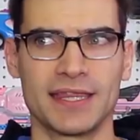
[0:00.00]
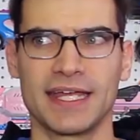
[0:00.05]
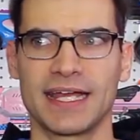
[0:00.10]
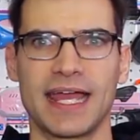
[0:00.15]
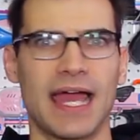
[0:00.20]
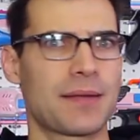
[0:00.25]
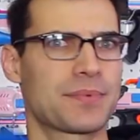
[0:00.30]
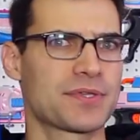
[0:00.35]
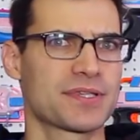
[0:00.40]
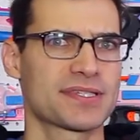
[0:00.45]
think
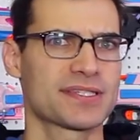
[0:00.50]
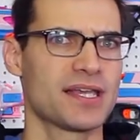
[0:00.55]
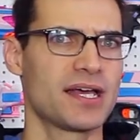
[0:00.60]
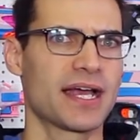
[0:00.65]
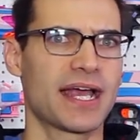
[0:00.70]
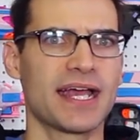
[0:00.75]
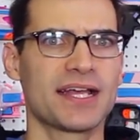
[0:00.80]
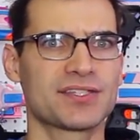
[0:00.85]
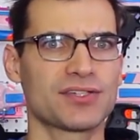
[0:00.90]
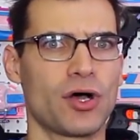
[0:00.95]
Captain
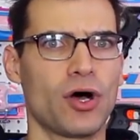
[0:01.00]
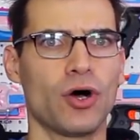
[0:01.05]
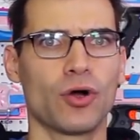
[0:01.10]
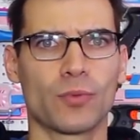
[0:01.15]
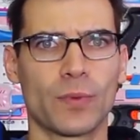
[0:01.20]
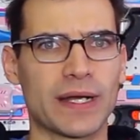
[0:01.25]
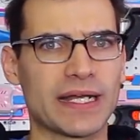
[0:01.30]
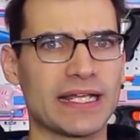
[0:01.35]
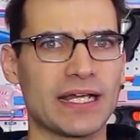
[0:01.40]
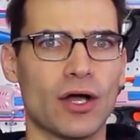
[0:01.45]
Slug has
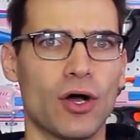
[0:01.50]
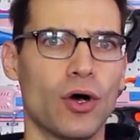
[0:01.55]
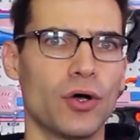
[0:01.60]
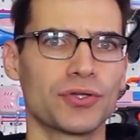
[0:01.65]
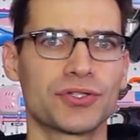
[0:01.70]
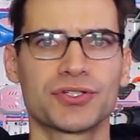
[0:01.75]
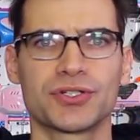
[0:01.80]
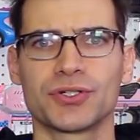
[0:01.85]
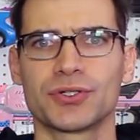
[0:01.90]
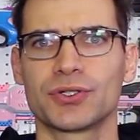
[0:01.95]
already
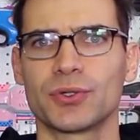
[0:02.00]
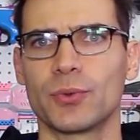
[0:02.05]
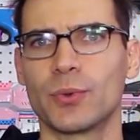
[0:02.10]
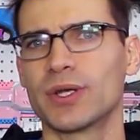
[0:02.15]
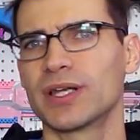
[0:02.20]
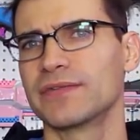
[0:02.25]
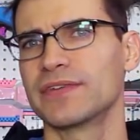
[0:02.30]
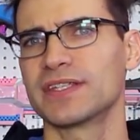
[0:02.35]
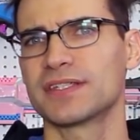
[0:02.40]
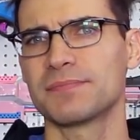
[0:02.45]
altered
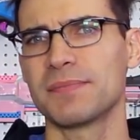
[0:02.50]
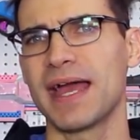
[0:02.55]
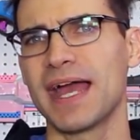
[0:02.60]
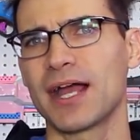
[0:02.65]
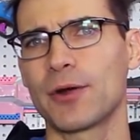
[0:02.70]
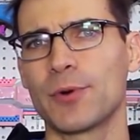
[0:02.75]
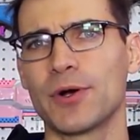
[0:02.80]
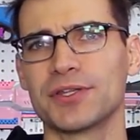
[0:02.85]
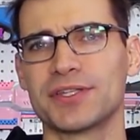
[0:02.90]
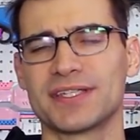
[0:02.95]
one of his
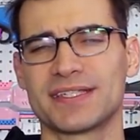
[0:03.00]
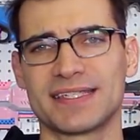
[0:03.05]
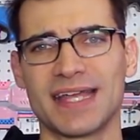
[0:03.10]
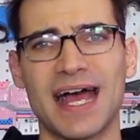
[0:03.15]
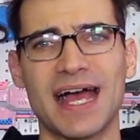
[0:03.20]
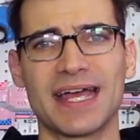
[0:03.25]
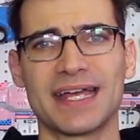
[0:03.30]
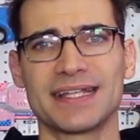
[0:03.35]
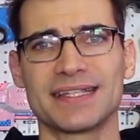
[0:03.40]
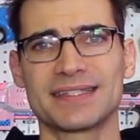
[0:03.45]
magwell
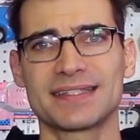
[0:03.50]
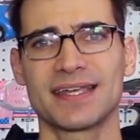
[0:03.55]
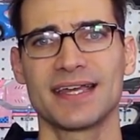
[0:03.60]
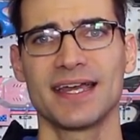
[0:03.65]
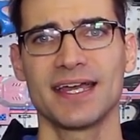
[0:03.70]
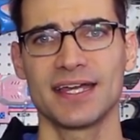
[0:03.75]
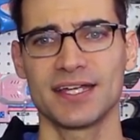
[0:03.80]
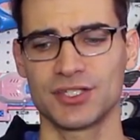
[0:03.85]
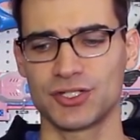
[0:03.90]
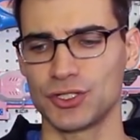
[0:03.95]
designs
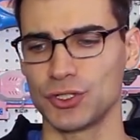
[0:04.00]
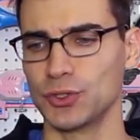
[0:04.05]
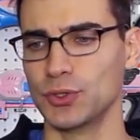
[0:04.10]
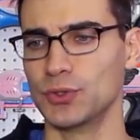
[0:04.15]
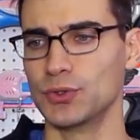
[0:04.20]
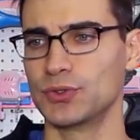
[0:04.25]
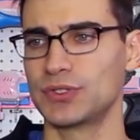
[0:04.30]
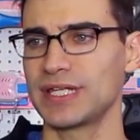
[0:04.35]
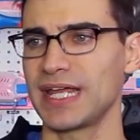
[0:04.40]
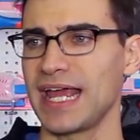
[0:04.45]

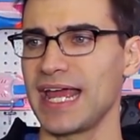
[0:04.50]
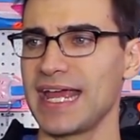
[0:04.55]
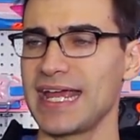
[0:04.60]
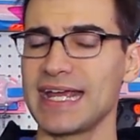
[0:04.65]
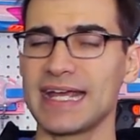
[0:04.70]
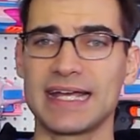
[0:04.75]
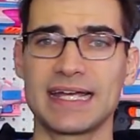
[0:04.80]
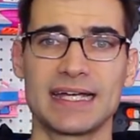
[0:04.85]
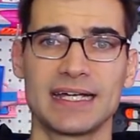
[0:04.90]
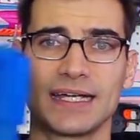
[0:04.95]
to
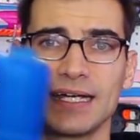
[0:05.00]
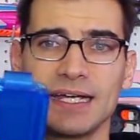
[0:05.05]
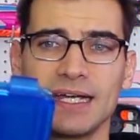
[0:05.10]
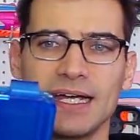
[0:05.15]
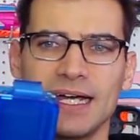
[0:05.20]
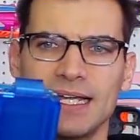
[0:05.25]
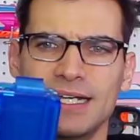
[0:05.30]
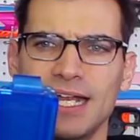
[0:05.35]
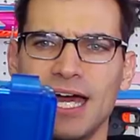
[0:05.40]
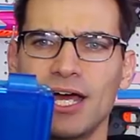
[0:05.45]
take
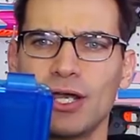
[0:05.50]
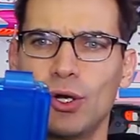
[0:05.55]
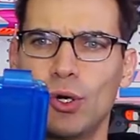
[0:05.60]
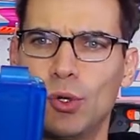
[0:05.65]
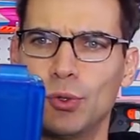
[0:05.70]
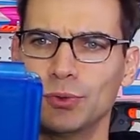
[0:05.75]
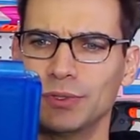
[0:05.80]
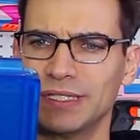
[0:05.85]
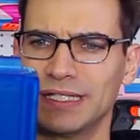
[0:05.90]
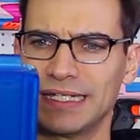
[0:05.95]
not
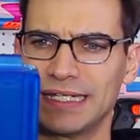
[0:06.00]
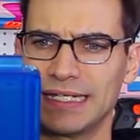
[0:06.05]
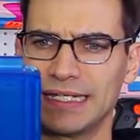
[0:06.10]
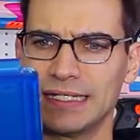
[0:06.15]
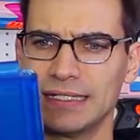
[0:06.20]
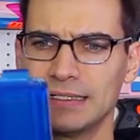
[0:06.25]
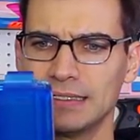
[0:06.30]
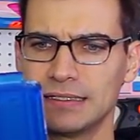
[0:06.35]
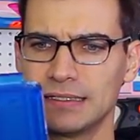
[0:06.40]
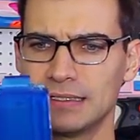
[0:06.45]

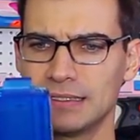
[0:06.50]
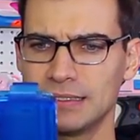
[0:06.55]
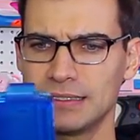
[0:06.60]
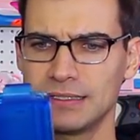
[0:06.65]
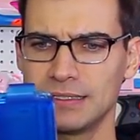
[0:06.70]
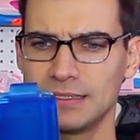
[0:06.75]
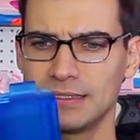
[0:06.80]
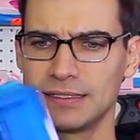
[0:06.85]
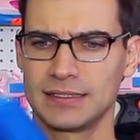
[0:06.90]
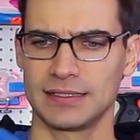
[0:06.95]
only
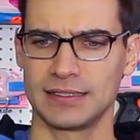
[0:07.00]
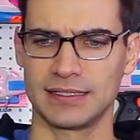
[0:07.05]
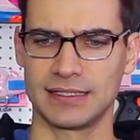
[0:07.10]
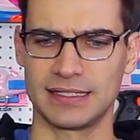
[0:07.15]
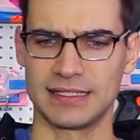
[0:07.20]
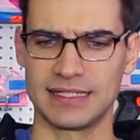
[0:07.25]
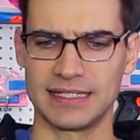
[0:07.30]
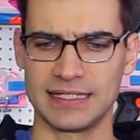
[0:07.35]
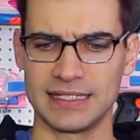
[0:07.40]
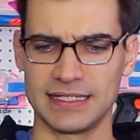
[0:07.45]

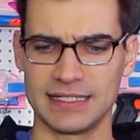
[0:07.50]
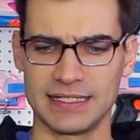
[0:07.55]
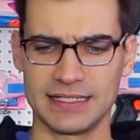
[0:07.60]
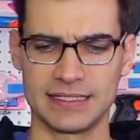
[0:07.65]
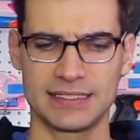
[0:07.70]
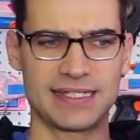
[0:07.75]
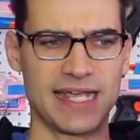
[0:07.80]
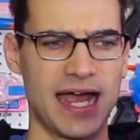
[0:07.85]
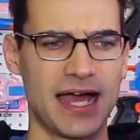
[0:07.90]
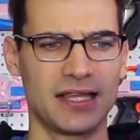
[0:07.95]
the
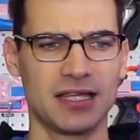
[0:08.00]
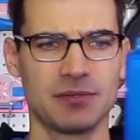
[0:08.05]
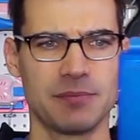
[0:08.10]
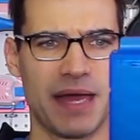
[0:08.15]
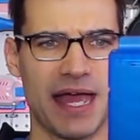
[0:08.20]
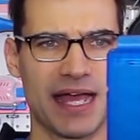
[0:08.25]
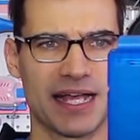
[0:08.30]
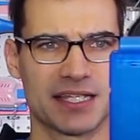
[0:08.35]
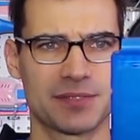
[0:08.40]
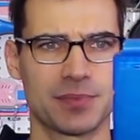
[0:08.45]
Talon
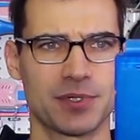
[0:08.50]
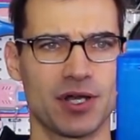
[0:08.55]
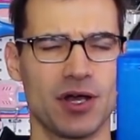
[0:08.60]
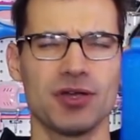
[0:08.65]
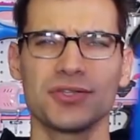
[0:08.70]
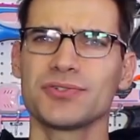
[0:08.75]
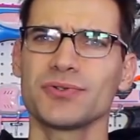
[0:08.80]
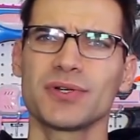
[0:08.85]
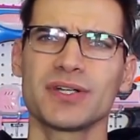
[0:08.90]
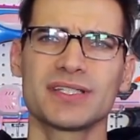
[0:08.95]
mags, but
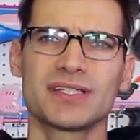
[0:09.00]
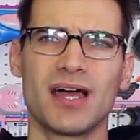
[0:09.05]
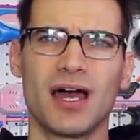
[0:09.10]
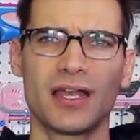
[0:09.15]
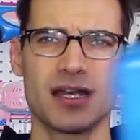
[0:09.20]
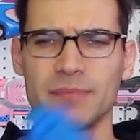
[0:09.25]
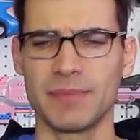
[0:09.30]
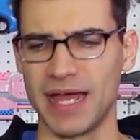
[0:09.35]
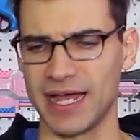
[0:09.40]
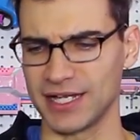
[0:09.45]
also
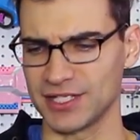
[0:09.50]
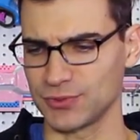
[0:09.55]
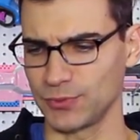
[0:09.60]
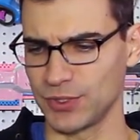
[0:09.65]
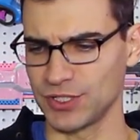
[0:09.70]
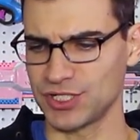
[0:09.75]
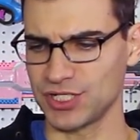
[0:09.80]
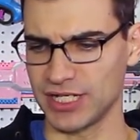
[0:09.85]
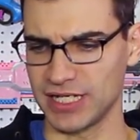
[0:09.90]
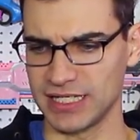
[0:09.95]
Katana mags,
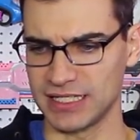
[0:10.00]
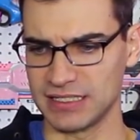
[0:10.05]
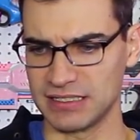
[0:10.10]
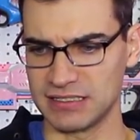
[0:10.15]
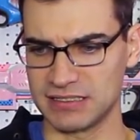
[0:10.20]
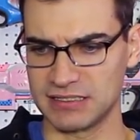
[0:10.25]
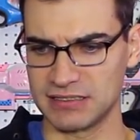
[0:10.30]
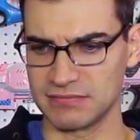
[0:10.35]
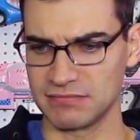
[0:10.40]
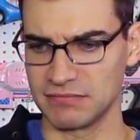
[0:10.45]
which
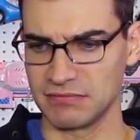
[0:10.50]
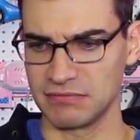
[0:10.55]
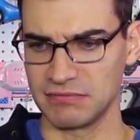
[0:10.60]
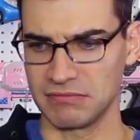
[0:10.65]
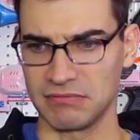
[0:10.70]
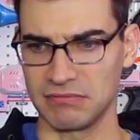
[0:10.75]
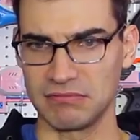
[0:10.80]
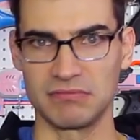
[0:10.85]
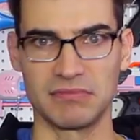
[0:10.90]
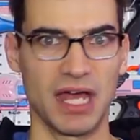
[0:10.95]
is
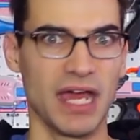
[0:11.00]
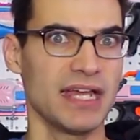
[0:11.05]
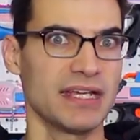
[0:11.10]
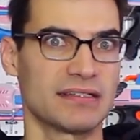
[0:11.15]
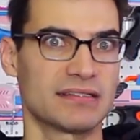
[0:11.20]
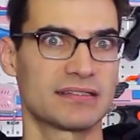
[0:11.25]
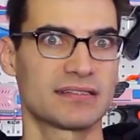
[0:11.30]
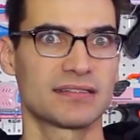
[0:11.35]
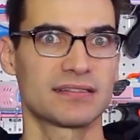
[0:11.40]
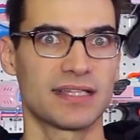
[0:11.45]

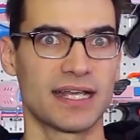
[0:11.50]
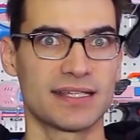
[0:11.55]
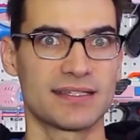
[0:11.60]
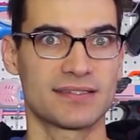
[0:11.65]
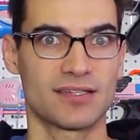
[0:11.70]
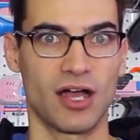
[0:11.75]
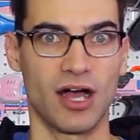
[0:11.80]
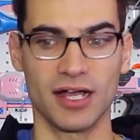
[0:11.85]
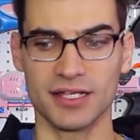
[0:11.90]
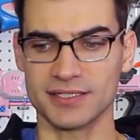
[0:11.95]
nice.
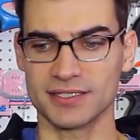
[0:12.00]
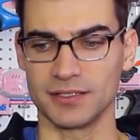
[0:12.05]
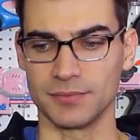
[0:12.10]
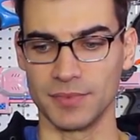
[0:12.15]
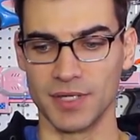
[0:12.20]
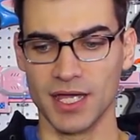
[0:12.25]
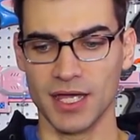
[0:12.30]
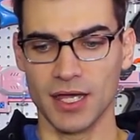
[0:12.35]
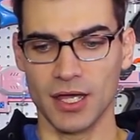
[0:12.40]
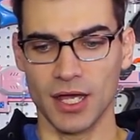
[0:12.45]
That's awesome.